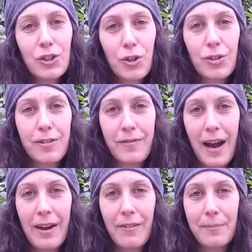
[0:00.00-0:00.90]
controlled
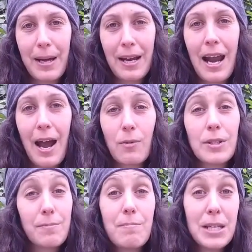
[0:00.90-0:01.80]
environment, I
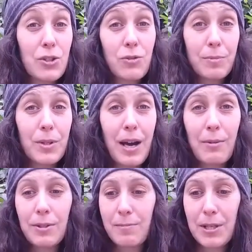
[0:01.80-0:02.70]
was miserable.
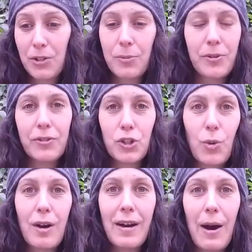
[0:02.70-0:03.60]
I was miserable for
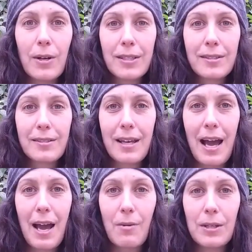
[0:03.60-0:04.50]
12
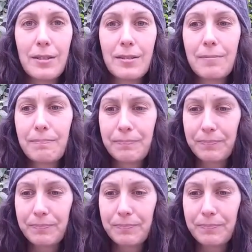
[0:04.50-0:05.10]
hours.